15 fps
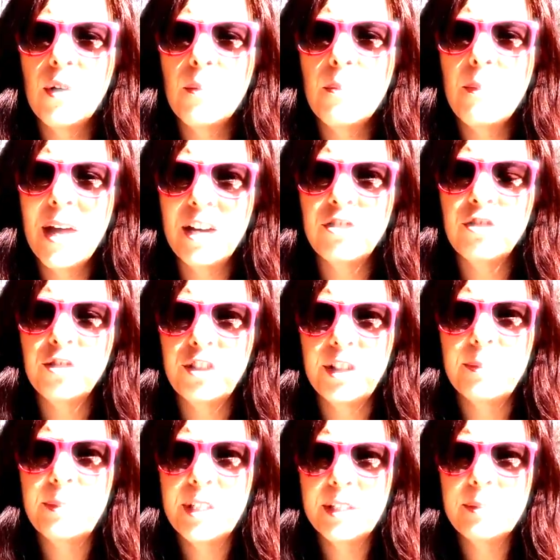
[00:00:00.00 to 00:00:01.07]
major
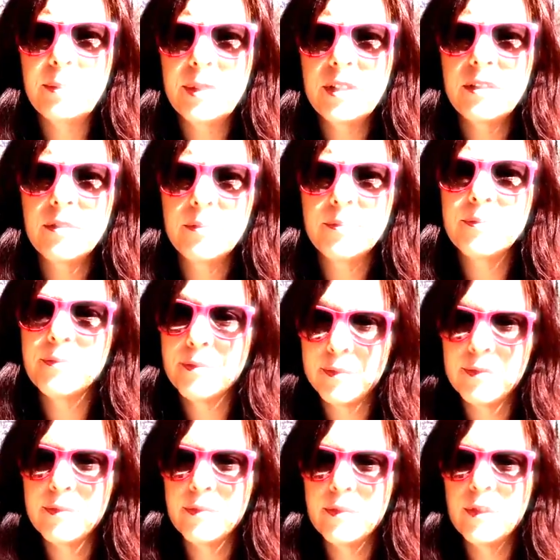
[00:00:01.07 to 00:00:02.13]
symptoms.
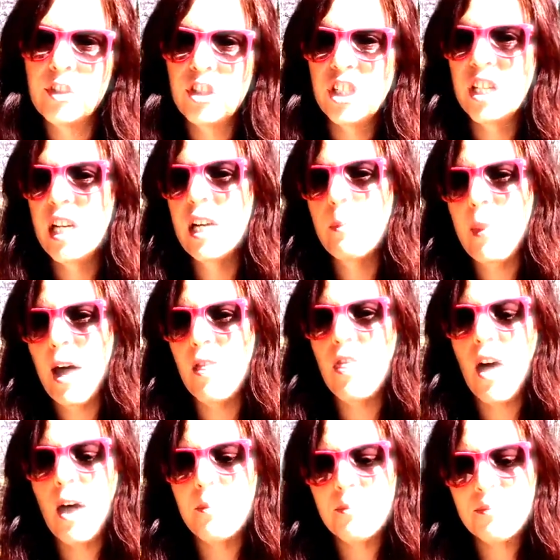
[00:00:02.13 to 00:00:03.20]
Just think about
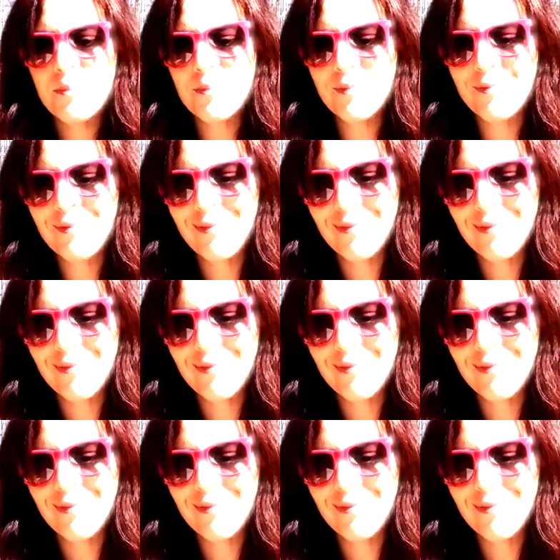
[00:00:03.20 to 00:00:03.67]
that.